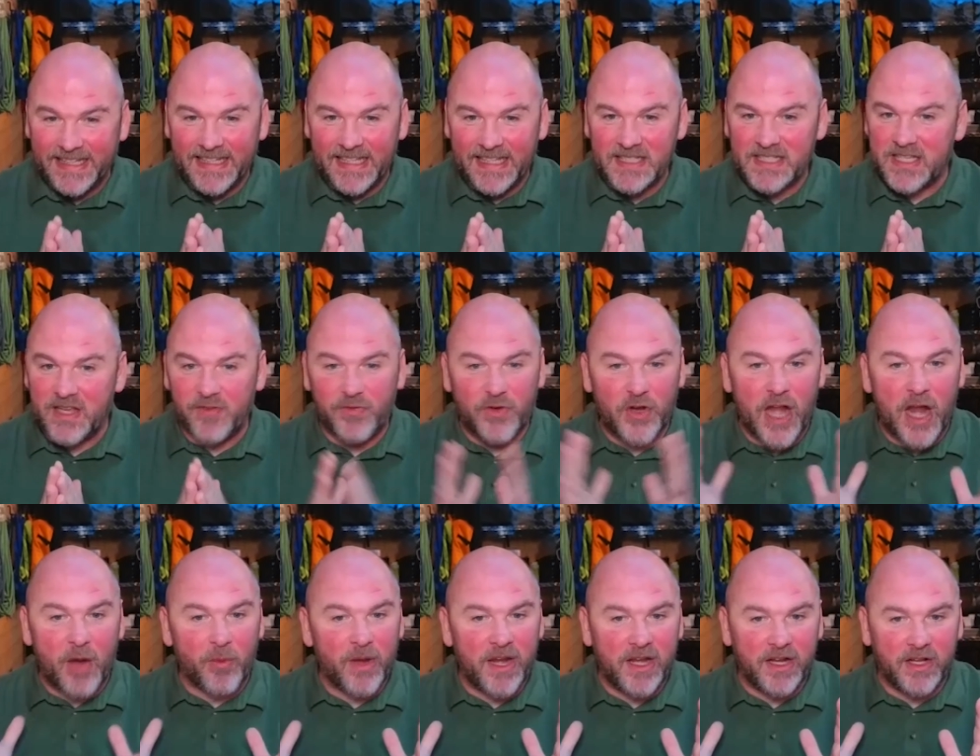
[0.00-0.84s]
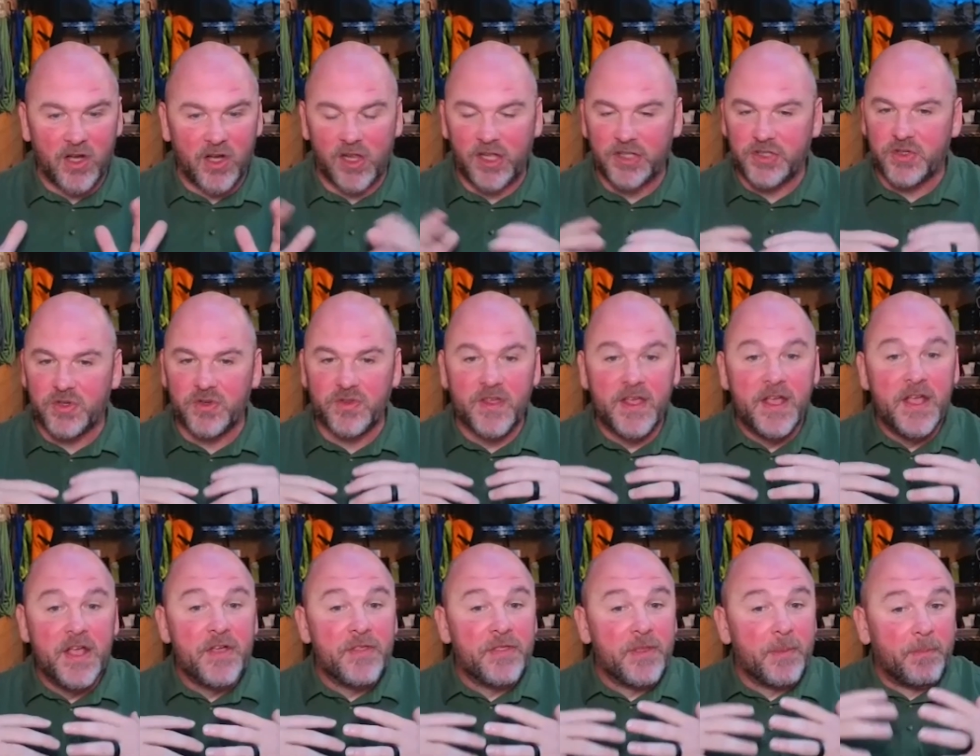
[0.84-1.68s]
Let's say, if you're not ready to call it truth,
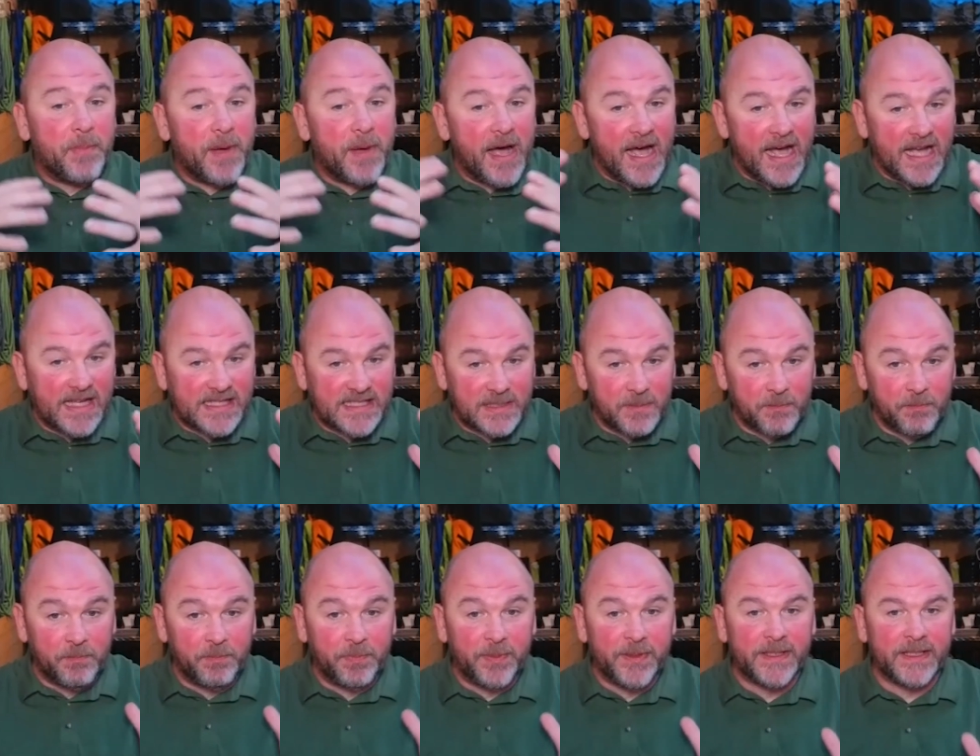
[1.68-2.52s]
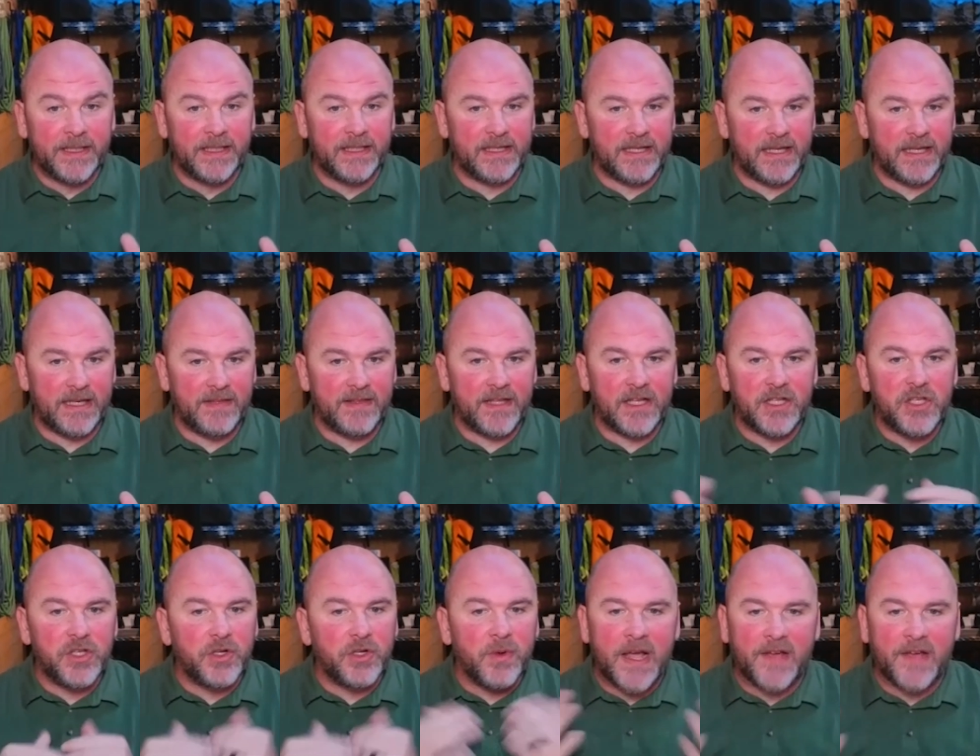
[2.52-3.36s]
the possibility that
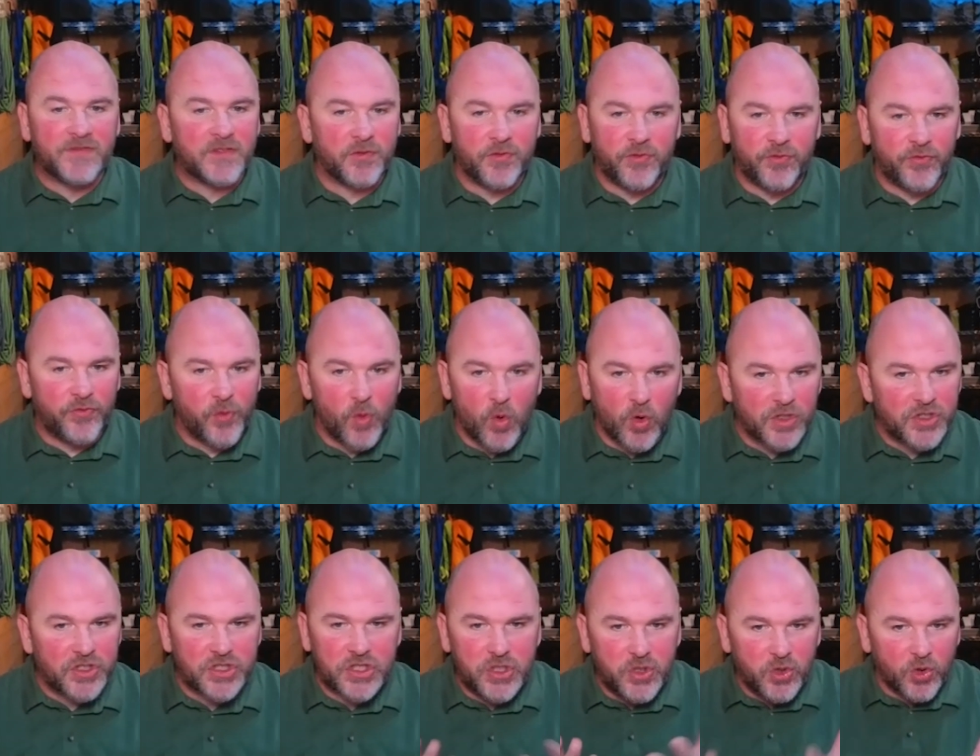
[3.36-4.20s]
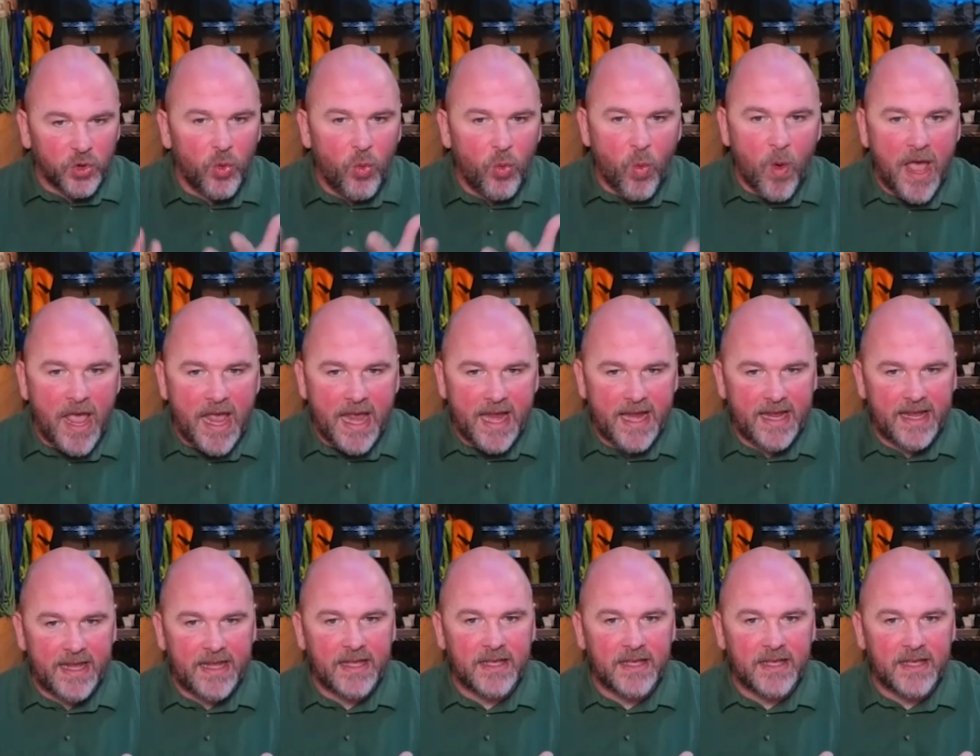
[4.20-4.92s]
you don't have to force your way